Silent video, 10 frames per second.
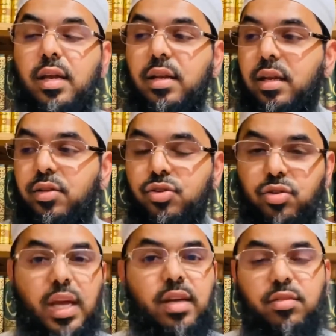in
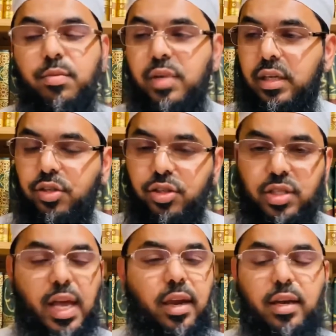Judaism, in
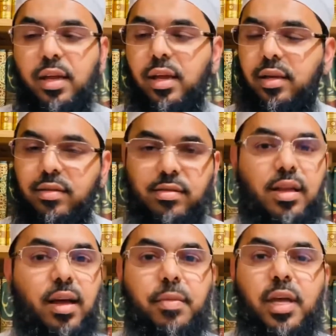Christianity, in
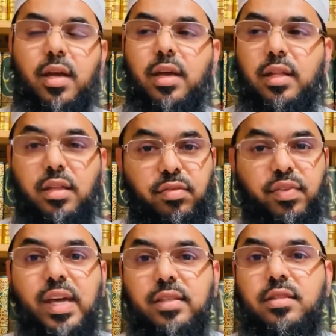Islam, in these
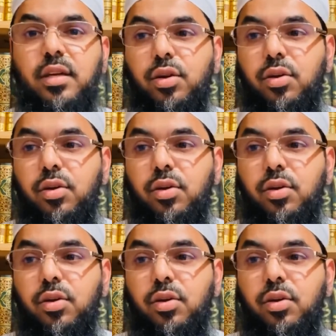faiths.